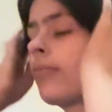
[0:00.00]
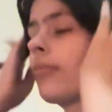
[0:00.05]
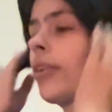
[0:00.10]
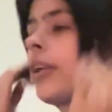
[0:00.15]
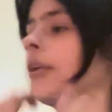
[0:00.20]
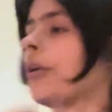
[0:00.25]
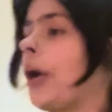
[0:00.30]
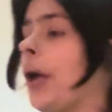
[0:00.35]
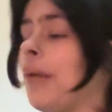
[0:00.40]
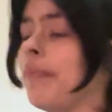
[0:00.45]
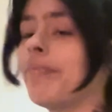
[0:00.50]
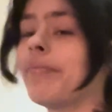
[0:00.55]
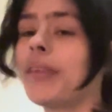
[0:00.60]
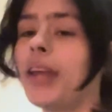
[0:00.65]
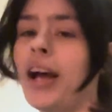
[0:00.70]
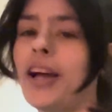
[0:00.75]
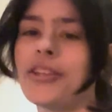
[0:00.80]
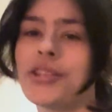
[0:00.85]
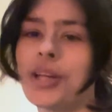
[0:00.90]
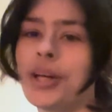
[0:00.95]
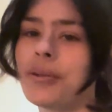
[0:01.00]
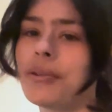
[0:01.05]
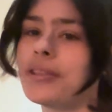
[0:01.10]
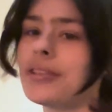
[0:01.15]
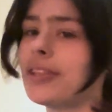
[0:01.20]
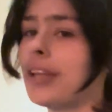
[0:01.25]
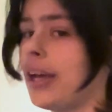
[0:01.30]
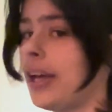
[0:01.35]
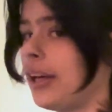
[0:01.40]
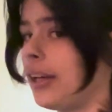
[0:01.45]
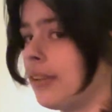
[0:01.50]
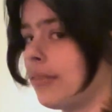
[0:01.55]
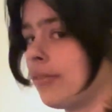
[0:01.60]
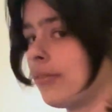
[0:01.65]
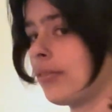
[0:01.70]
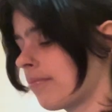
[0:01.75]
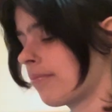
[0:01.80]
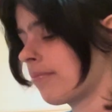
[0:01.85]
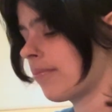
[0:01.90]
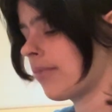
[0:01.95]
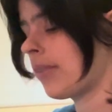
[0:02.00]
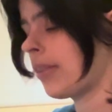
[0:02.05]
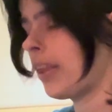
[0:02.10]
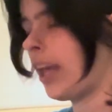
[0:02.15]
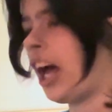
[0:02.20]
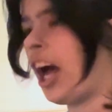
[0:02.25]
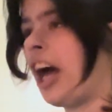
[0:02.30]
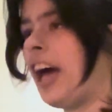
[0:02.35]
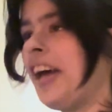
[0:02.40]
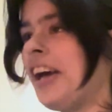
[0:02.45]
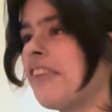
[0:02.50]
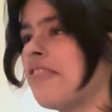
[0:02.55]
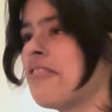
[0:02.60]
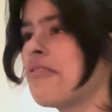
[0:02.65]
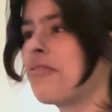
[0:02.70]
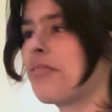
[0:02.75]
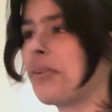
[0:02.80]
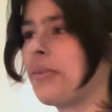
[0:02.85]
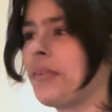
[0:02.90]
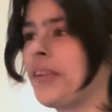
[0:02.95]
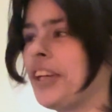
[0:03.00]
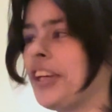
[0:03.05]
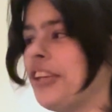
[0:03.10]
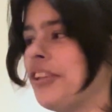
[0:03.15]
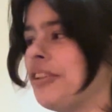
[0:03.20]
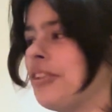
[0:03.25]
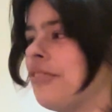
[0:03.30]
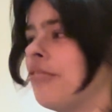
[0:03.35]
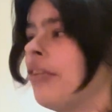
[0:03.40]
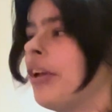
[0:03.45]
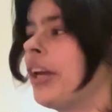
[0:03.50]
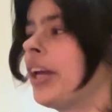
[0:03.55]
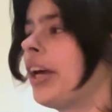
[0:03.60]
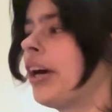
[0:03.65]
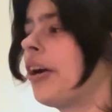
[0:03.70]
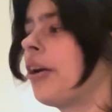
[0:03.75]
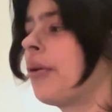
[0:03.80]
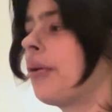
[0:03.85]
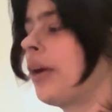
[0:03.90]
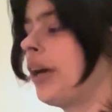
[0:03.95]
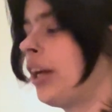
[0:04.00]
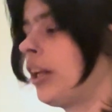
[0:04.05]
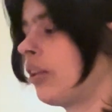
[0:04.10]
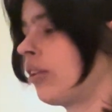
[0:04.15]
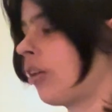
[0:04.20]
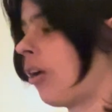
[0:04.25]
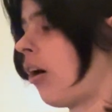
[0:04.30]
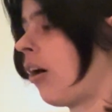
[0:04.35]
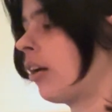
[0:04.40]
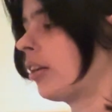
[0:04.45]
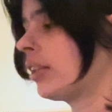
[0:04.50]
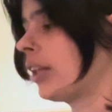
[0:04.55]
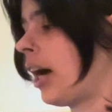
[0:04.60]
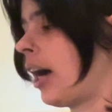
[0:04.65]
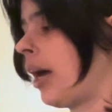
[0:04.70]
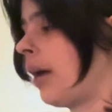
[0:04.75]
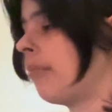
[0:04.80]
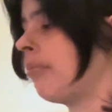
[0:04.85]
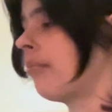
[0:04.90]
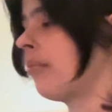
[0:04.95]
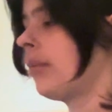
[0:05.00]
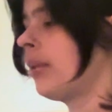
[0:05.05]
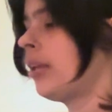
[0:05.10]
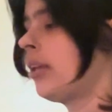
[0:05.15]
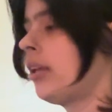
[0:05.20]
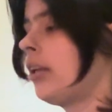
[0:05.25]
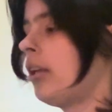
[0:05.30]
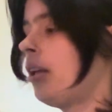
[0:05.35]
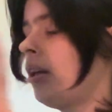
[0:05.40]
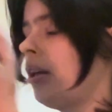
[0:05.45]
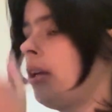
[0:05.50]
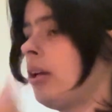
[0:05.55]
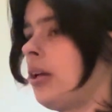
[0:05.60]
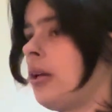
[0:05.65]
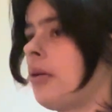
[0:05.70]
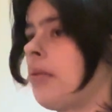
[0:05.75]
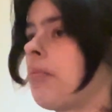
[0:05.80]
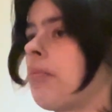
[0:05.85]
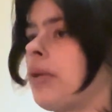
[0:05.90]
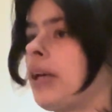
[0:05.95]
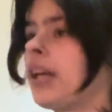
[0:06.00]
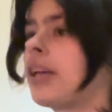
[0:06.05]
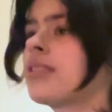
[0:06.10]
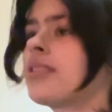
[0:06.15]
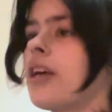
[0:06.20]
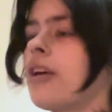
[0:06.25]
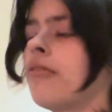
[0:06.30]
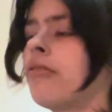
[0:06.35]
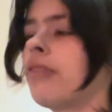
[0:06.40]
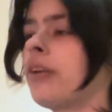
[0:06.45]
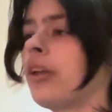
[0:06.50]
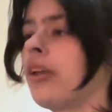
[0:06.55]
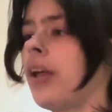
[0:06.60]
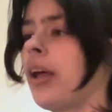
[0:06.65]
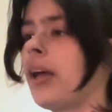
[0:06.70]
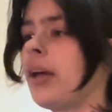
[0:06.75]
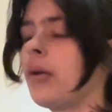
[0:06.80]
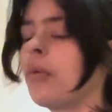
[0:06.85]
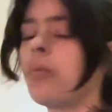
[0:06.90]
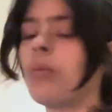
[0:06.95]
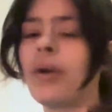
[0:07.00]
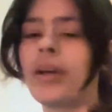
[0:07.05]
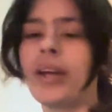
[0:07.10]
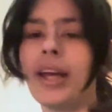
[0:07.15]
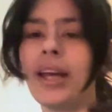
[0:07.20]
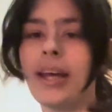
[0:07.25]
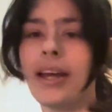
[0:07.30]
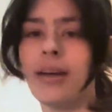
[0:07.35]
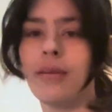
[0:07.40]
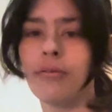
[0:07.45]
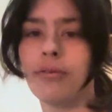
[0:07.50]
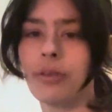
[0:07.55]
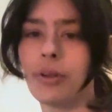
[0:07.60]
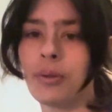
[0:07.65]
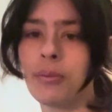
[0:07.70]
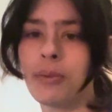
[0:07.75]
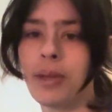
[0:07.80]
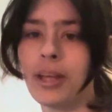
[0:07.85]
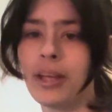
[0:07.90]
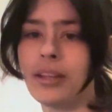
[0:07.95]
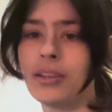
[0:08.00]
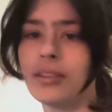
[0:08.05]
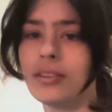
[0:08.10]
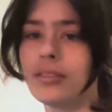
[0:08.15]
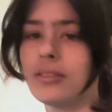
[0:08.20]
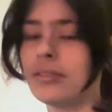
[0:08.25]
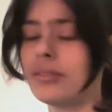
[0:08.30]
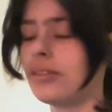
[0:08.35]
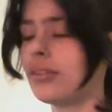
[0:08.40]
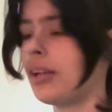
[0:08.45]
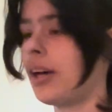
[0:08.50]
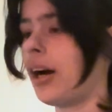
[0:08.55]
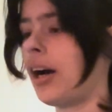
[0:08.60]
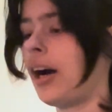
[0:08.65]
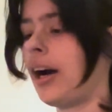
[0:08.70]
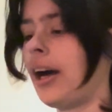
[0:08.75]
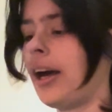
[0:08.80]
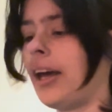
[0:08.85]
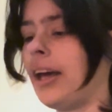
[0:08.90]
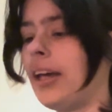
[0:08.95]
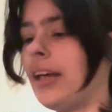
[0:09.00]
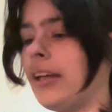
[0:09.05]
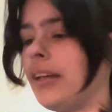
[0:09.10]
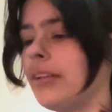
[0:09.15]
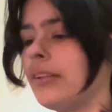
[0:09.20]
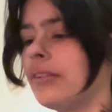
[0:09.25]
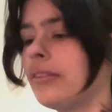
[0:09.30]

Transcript: Okay, as I was saying, I haven't filmed a YouTube video in a long time because I feel like when I am filming, I